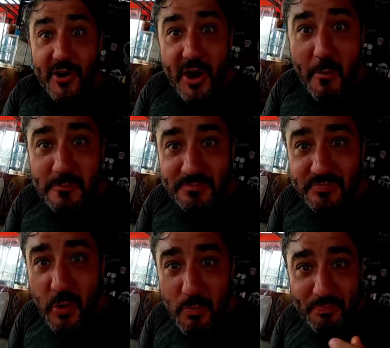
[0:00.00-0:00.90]
I got it.
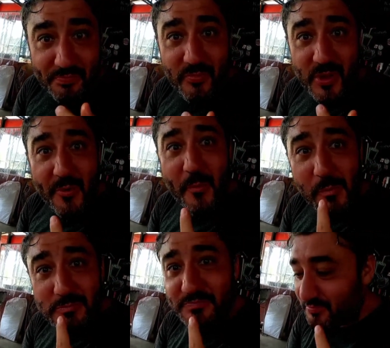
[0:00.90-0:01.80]
So is, is the
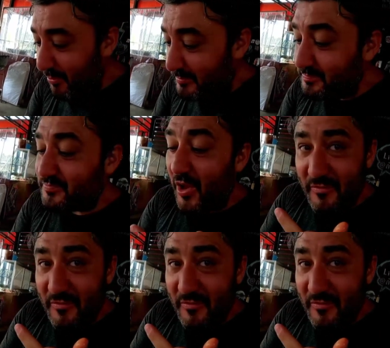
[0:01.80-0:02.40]
other, mm. yeah?